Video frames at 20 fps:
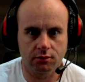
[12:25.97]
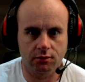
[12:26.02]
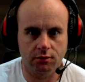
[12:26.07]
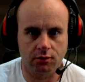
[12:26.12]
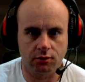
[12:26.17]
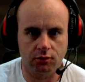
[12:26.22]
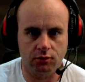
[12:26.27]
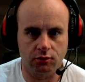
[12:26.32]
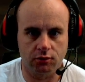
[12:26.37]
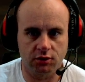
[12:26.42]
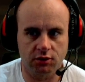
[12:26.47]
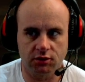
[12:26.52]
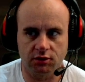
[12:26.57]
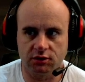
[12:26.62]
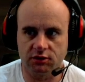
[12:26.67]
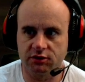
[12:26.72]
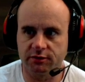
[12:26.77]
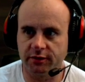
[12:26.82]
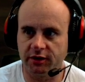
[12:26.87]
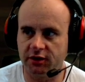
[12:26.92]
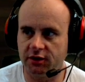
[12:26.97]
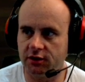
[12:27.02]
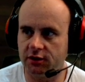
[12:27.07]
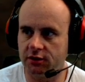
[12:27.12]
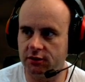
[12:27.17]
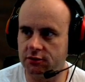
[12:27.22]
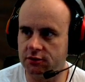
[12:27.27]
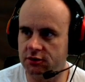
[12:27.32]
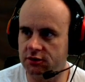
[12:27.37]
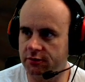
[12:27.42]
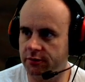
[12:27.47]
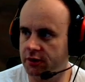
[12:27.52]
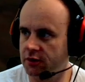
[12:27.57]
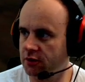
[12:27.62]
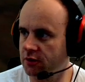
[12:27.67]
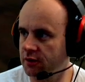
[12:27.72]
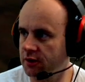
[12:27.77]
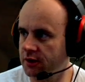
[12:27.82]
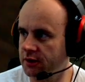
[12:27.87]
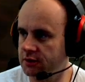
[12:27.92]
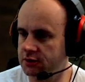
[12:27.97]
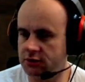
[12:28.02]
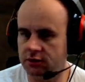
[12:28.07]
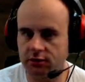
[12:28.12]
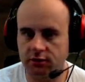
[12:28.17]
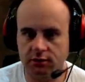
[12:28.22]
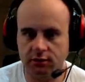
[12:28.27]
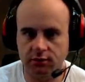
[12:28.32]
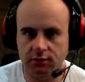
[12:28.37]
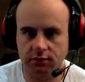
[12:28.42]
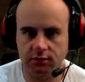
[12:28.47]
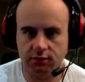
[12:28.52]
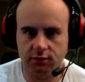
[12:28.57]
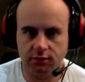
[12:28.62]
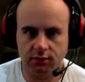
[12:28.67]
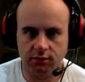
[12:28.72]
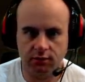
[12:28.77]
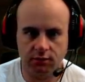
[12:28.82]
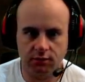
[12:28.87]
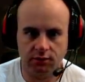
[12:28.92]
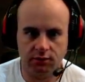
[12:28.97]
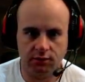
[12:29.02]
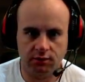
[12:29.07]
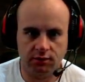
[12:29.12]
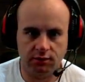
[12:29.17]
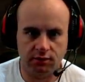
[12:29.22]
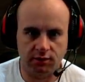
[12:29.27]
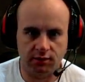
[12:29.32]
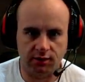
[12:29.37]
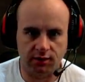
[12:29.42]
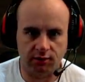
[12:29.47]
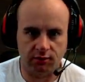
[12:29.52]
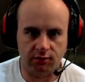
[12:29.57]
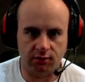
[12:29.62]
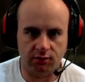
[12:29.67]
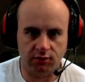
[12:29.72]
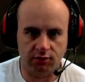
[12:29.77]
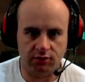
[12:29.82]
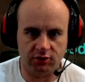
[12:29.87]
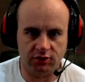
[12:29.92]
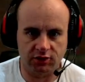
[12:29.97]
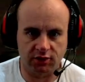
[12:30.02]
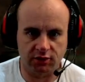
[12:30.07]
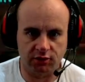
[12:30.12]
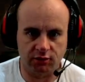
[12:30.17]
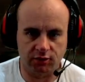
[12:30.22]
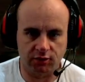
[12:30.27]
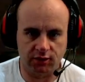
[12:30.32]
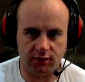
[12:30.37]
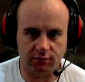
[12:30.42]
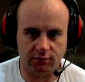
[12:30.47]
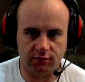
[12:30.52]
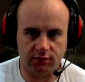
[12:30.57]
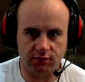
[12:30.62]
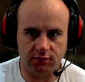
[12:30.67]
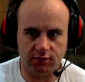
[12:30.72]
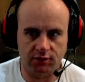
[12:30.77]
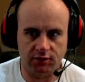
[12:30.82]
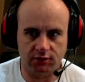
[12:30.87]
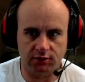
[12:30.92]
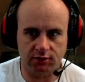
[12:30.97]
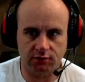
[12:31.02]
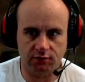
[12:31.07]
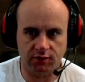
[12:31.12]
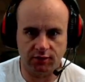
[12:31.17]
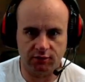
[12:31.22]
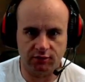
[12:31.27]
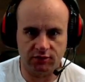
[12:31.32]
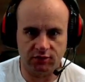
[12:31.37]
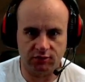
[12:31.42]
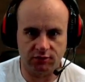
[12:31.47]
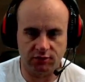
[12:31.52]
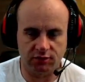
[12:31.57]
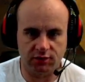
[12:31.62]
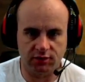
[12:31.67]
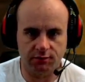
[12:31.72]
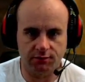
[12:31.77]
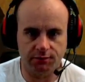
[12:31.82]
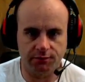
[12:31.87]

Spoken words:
Oh, goodness, my EQ just about crashed. I really wish I knew why it would do that, why I was doing that.